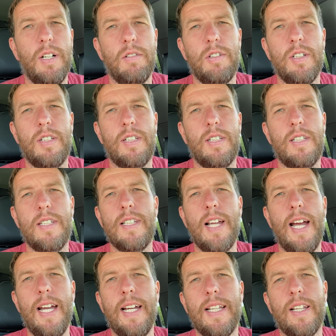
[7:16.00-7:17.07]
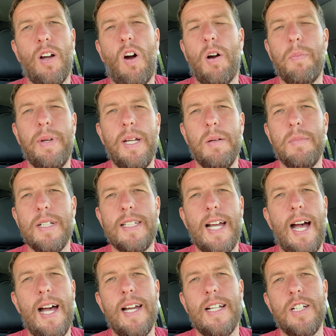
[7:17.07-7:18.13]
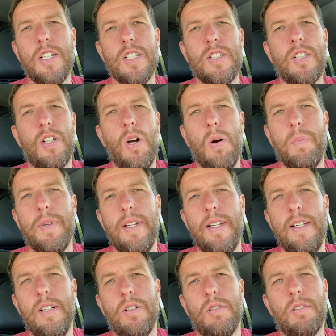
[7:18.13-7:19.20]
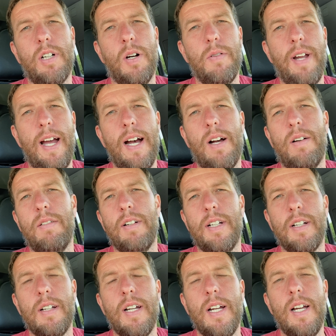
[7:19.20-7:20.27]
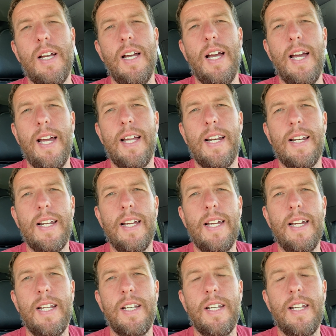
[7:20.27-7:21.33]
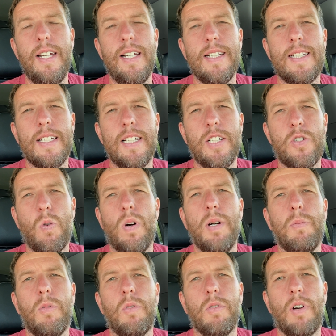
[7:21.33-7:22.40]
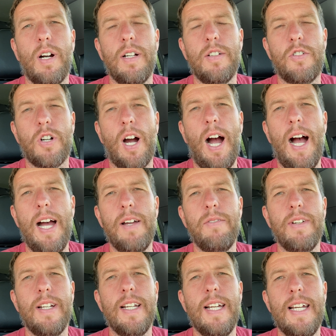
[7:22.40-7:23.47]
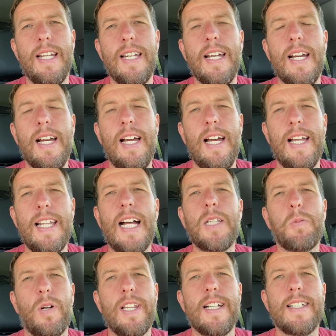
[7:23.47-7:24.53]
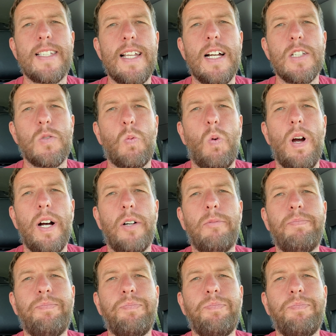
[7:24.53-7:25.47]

just stay at the RPM it's at and just go up the hill, go down, and it's an enjoyable drive, and that's what this does well.